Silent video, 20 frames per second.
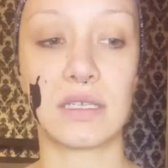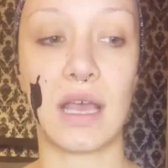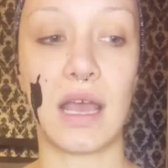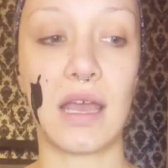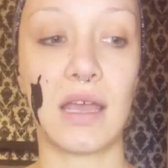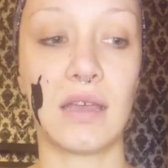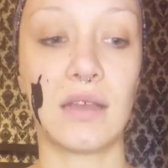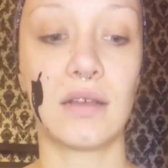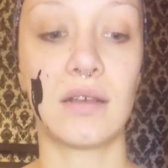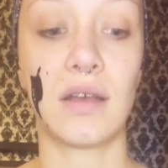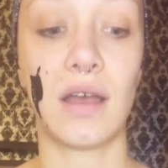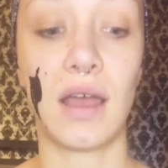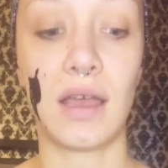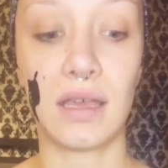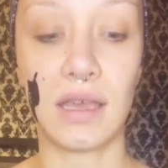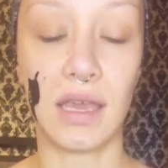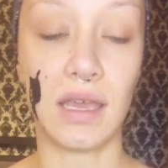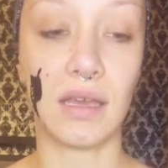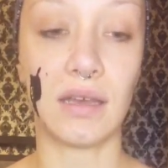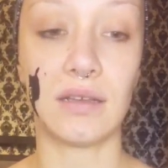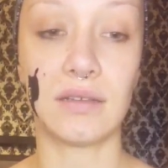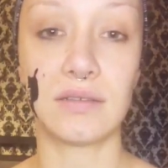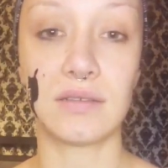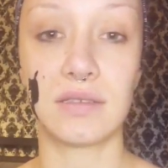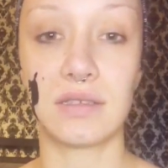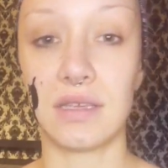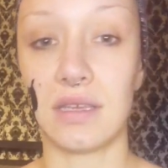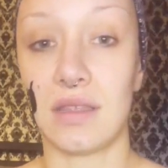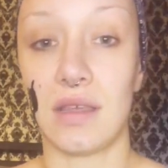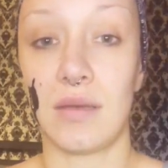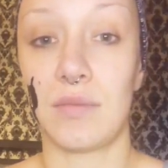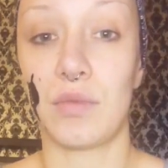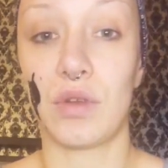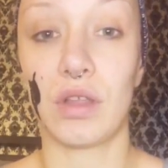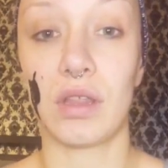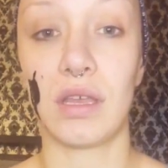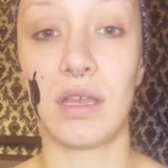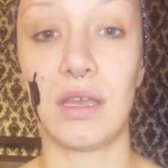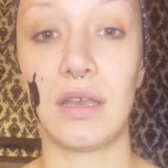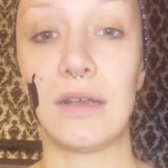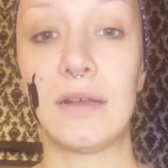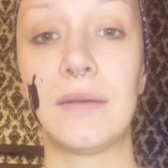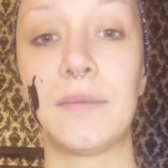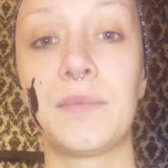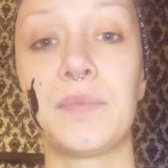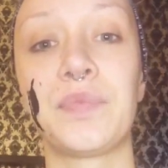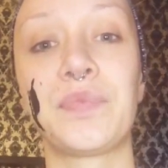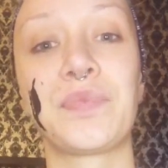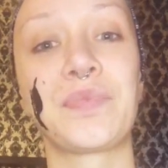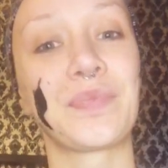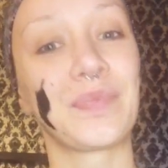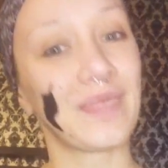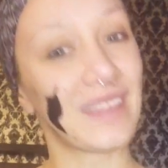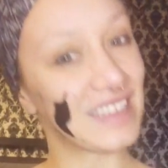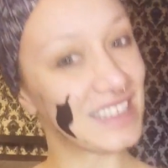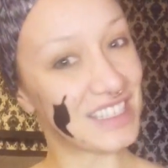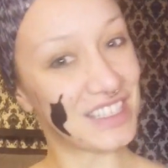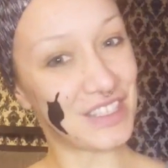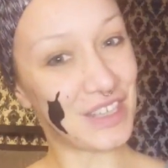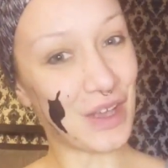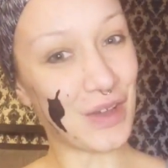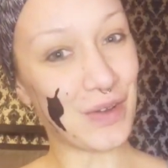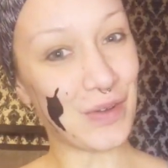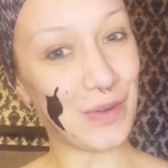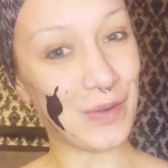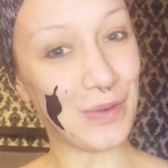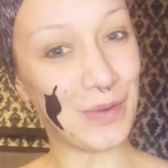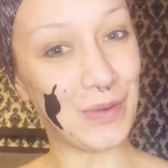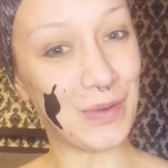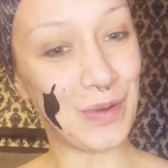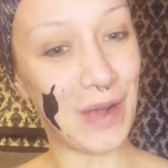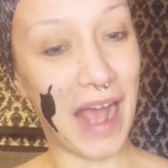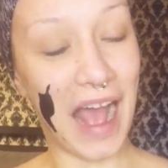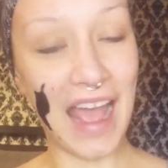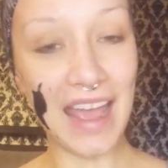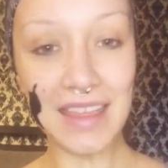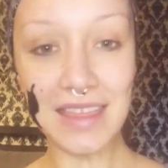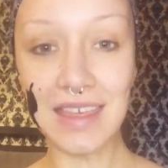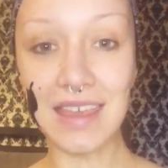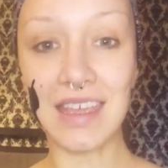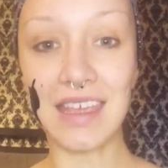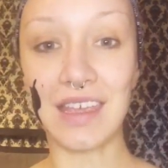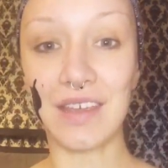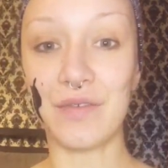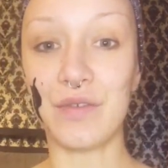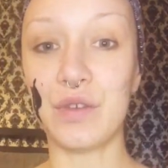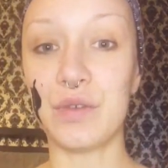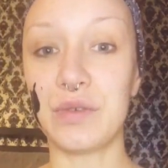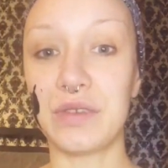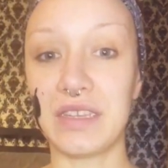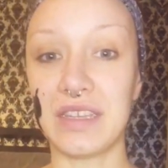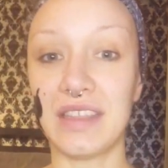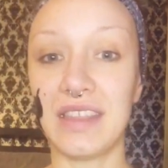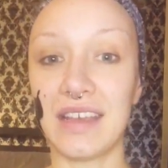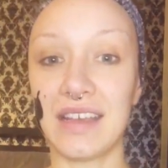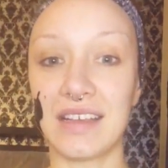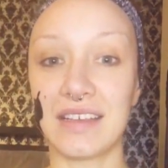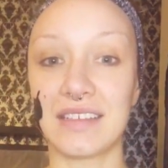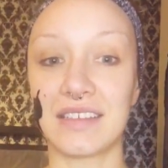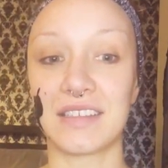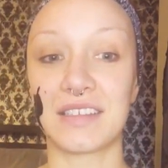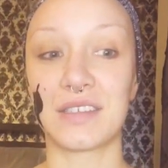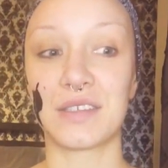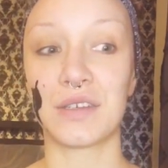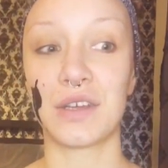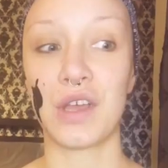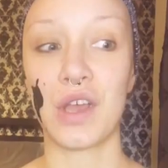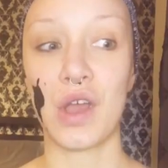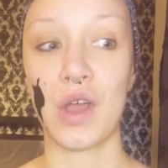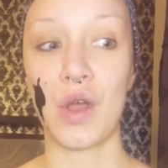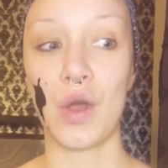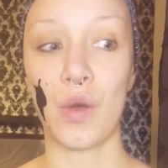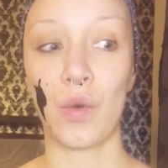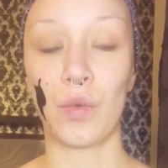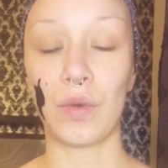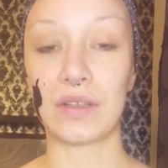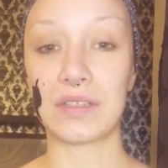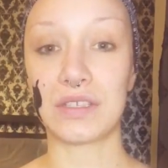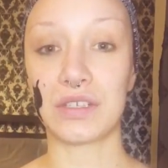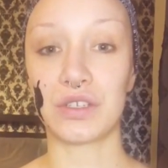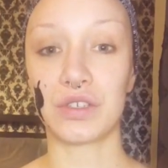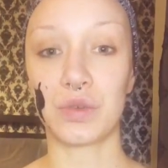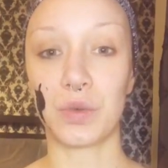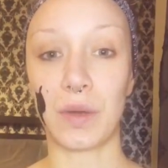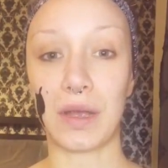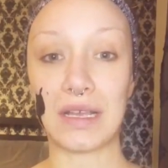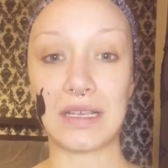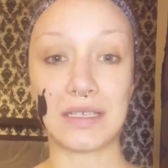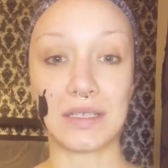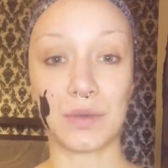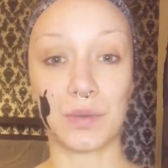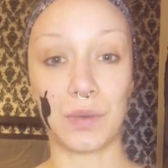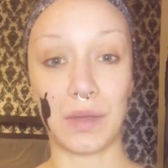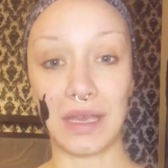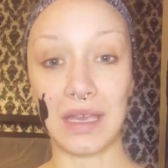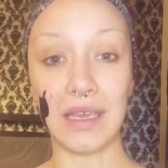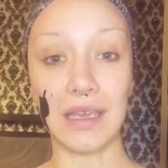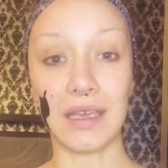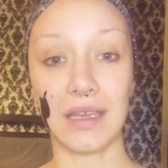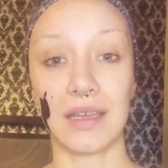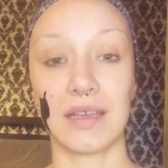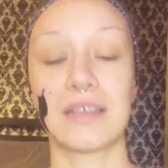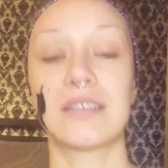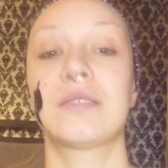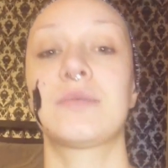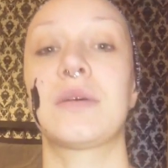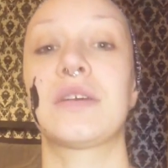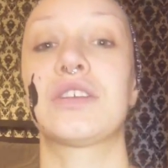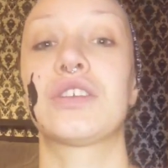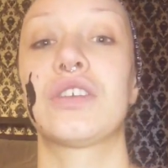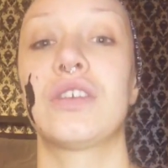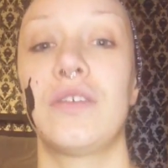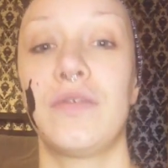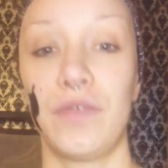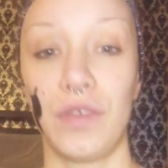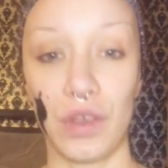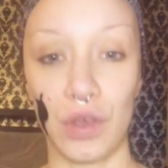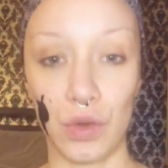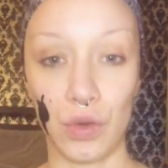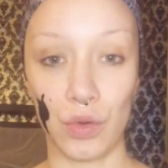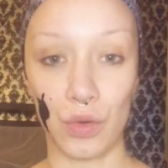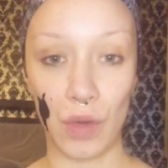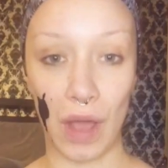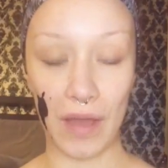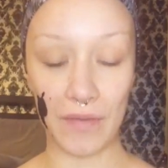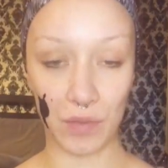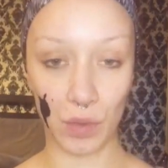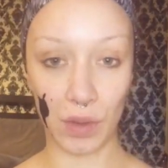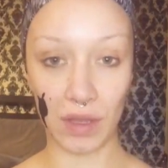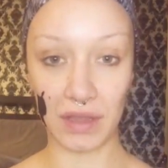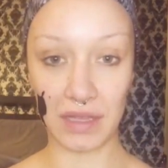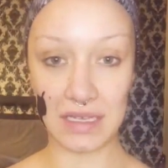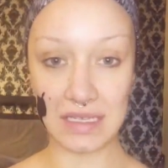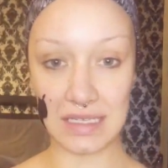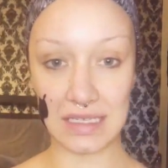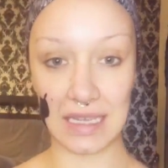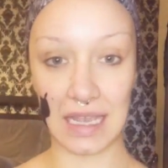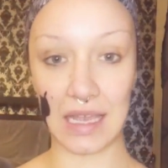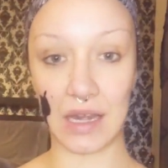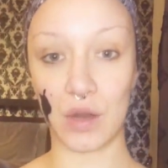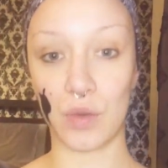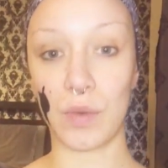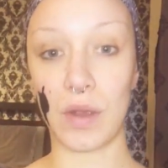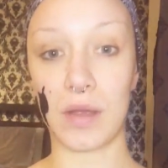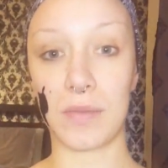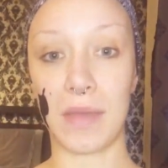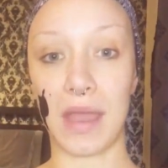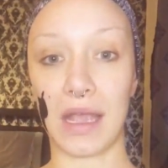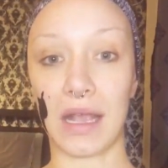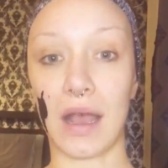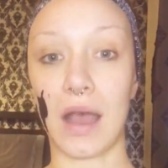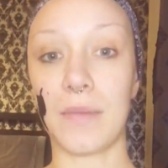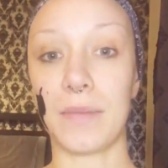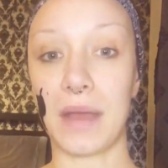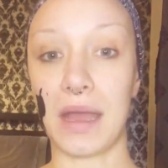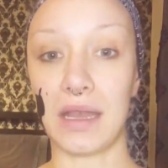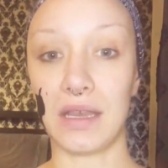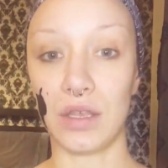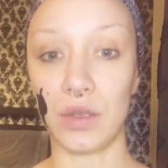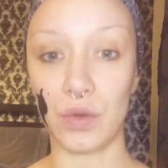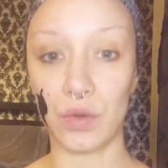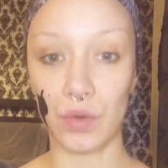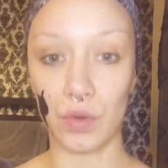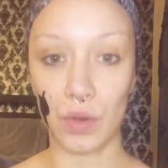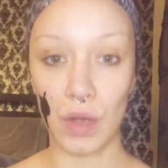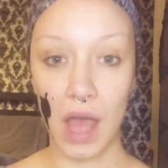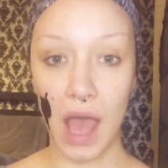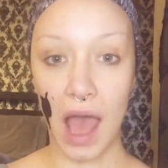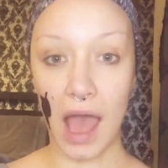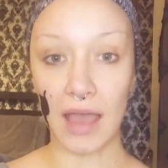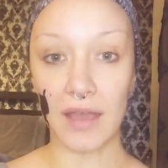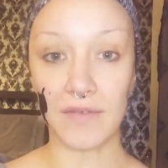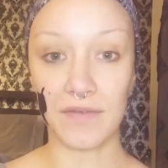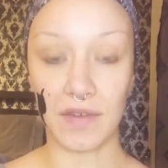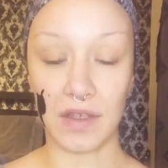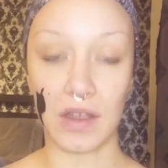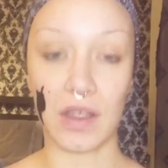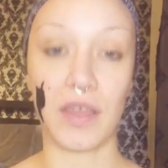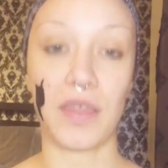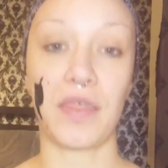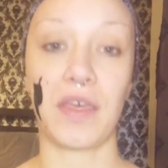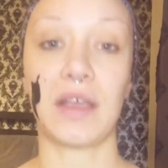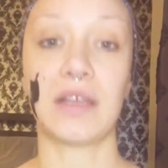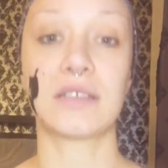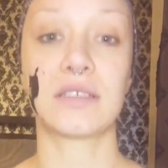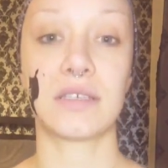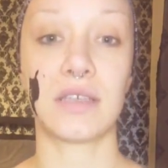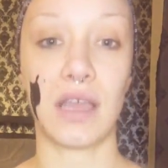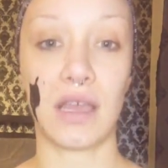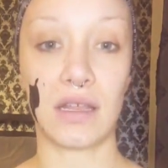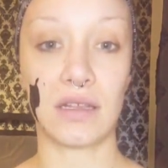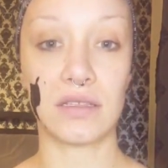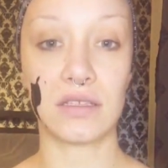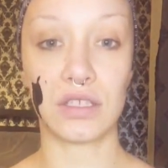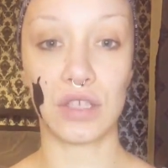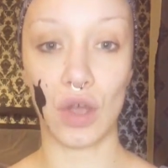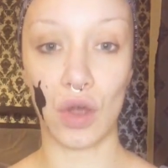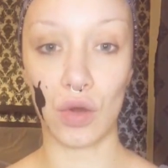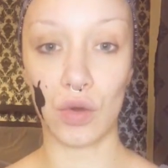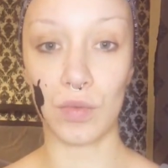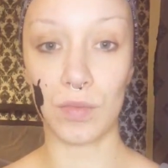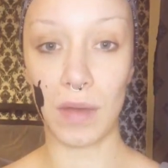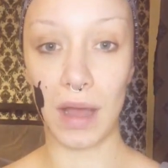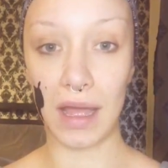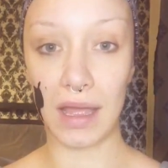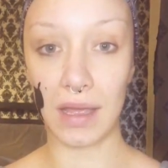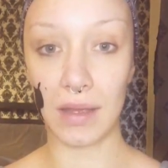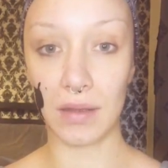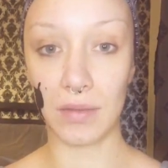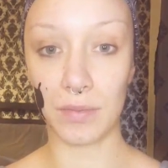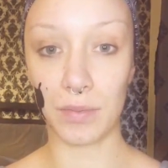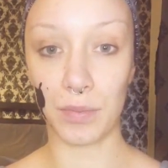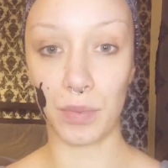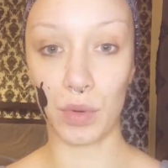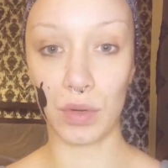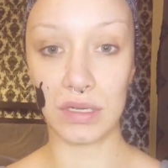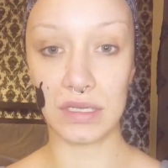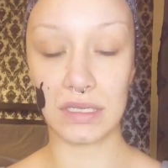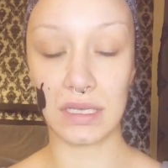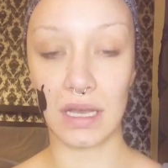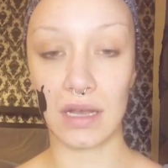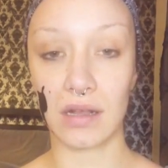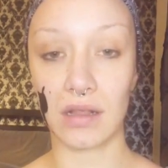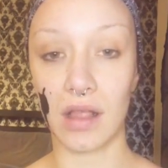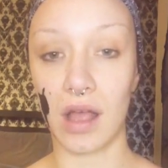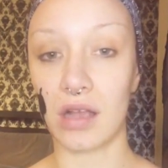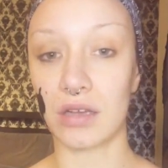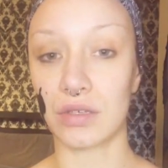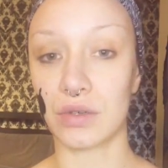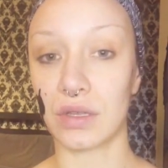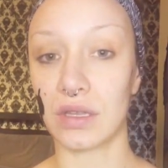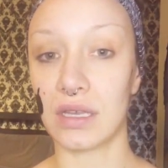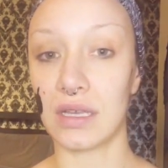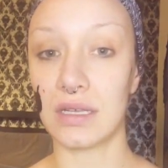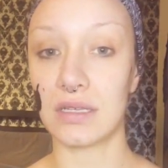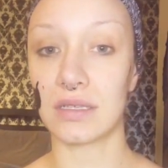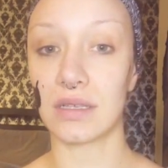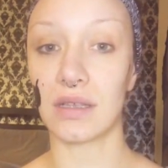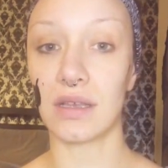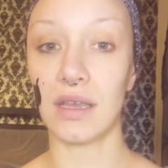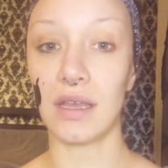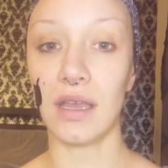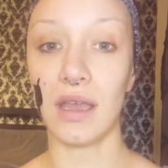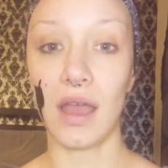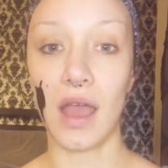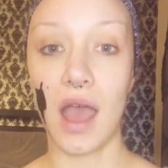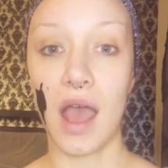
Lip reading: say. I can't see them really. So I think if you did this once or twice a week, especially if you have oily skin or wear makeup, and I have very thick skin, so my pores get clogged really easily,